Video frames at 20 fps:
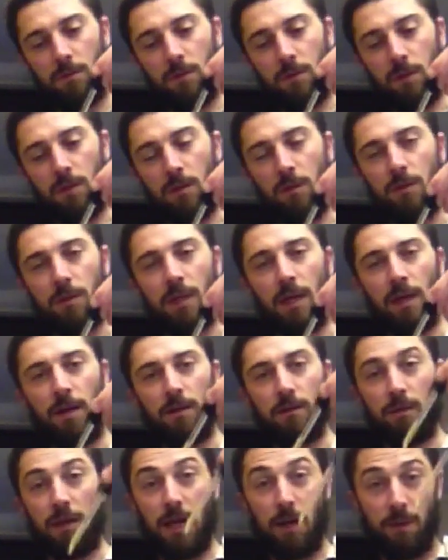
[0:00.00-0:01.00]
you know,
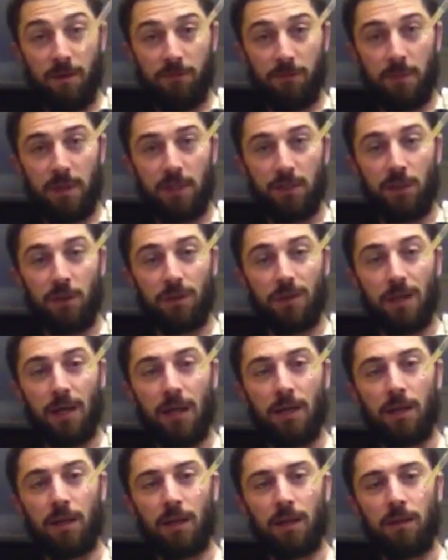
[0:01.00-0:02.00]
get however much you're
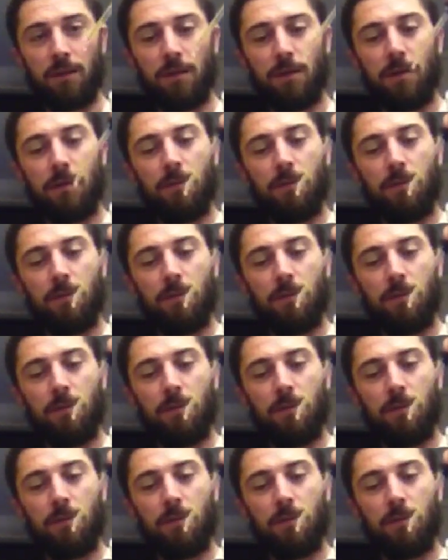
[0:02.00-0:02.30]
taking,